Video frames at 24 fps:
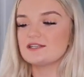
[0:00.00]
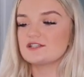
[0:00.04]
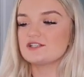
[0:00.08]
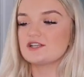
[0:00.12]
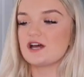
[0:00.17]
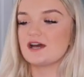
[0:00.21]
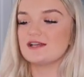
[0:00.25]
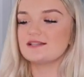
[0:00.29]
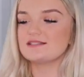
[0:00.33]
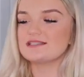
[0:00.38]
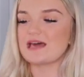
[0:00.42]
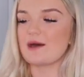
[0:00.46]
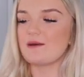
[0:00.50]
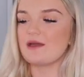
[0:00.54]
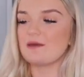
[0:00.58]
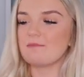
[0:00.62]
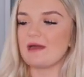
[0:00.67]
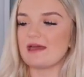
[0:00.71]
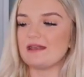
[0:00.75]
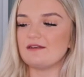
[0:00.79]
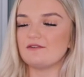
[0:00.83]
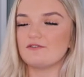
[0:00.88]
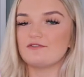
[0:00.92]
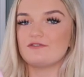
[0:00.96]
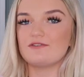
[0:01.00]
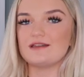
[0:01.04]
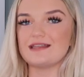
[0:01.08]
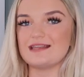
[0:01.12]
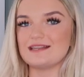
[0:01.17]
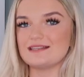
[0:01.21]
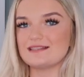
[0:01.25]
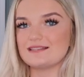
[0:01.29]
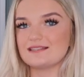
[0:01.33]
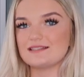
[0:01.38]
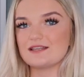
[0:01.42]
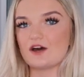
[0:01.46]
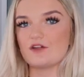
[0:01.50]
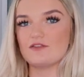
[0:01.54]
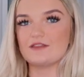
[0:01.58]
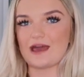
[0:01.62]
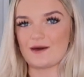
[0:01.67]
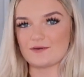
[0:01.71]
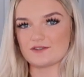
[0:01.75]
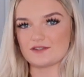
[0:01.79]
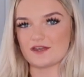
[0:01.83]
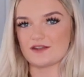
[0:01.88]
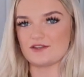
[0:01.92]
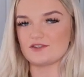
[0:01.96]
It turns out it meant fleece on the
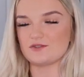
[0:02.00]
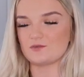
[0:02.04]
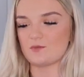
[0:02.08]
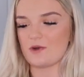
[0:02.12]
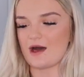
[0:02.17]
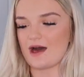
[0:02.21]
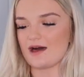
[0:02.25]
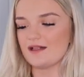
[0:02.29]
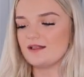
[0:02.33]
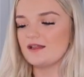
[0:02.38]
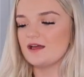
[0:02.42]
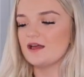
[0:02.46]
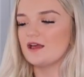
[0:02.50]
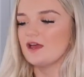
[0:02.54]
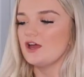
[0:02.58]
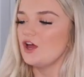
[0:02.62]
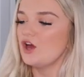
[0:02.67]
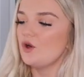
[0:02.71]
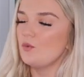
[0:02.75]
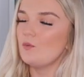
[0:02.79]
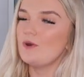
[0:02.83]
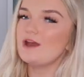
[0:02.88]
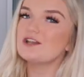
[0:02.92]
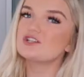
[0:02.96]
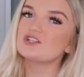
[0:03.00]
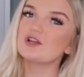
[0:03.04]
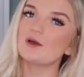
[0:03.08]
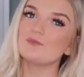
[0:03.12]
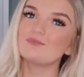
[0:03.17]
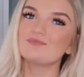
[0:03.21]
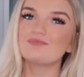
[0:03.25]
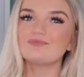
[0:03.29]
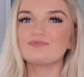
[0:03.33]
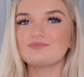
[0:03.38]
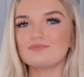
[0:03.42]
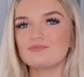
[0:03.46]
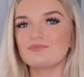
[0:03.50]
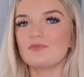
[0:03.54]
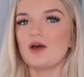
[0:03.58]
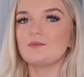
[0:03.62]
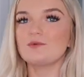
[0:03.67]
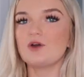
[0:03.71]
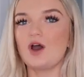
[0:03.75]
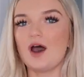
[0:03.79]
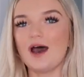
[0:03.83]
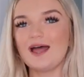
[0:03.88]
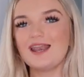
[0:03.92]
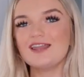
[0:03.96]
outside as well, which
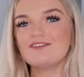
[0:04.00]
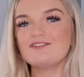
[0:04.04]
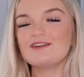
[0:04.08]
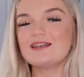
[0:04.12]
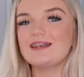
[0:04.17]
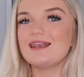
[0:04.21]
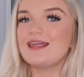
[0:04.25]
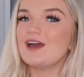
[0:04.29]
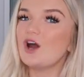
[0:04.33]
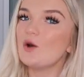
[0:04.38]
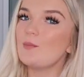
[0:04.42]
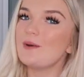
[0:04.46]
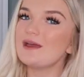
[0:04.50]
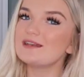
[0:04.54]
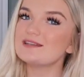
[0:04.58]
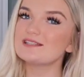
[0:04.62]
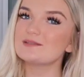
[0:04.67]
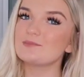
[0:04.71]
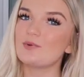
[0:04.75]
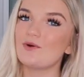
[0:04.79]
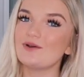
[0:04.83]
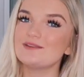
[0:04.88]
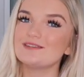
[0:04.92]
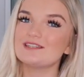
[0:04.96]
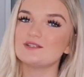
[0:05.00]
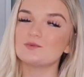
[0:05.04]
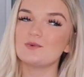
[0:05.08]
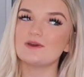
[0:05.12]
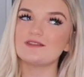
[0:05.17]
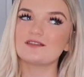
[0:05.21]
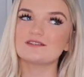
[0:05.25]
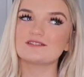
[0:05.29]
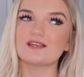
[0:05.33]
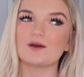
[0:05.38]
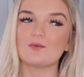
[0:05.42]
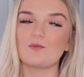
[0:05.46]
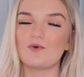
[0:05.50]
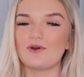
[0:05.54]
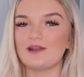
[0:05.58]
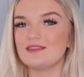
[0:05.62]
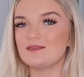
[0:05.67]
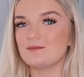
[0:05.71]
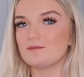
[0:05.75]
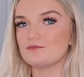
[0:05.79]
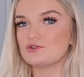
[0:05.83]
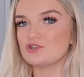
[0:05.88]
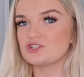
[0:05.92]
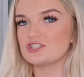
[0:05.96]
I'm kind of a little bit disappointed with, because I
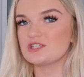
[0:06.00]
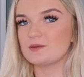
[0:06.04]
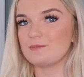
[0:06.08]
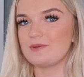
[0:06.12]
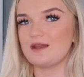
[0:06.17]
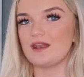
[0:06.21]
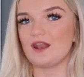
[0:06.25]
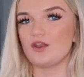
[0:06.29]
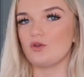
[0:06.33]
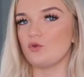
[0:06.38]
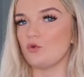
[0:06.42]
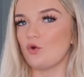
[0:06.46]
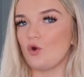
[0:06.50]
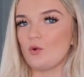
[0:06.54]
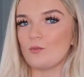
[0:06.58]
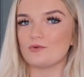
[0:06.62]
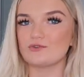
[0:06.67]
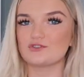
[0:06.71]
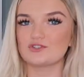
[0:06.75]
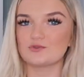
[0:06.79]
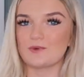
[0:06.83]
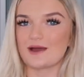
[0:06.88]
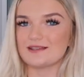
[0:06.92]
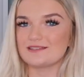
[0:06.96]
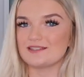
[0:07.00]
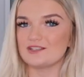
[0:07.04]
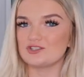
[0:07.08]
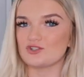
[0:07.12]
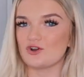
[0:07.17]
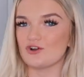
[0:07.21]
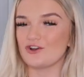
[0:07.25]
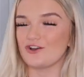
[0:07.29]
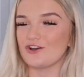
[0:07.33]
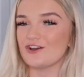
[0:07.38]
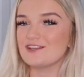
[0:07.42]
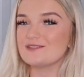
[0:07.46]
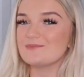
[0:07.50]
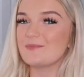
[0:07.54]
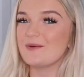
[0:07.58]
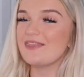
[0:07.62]
wanted them just to be like normal sweater joggers.